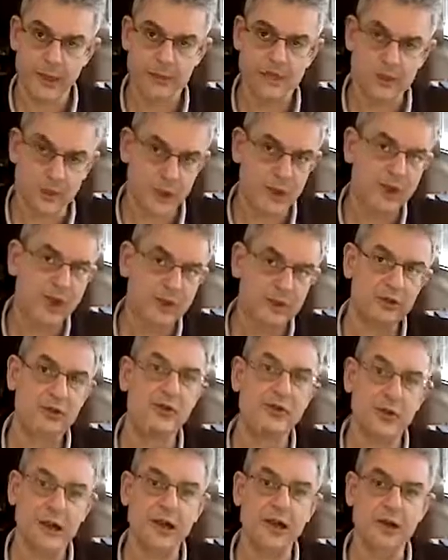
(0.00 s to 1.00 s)
So we need
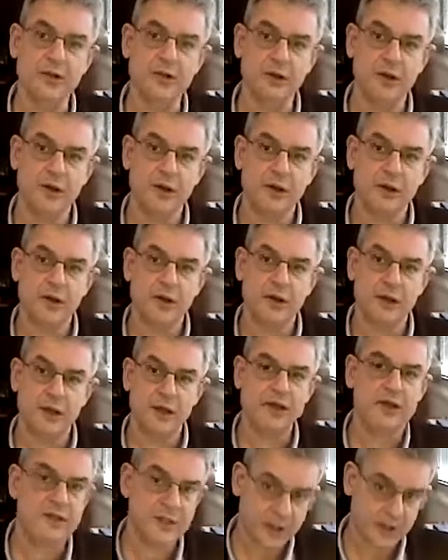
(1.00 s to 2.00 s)
to create
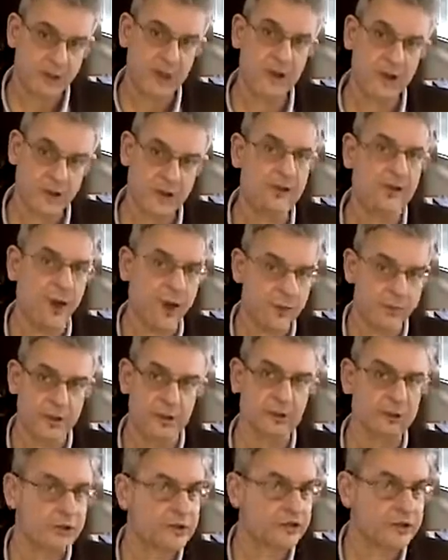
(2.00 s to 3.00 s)
a similar
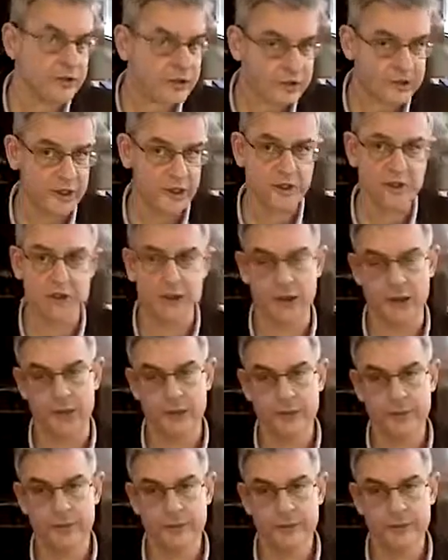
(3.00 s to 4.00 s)
environment which is
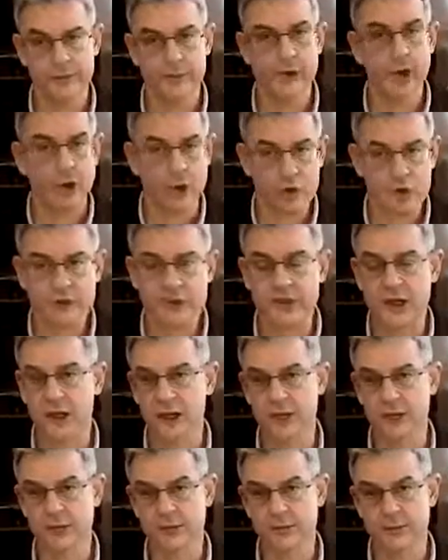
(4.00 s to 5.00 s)
essentially
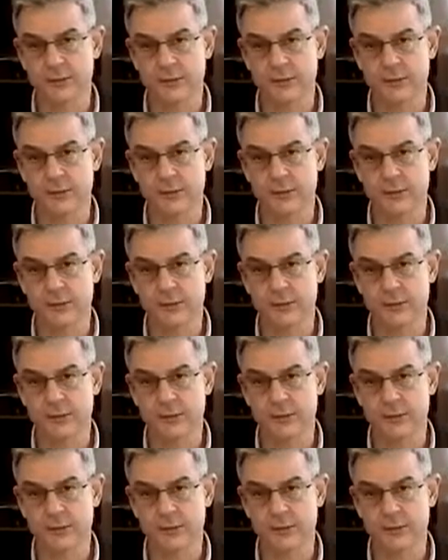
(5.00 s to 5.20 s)
hostile,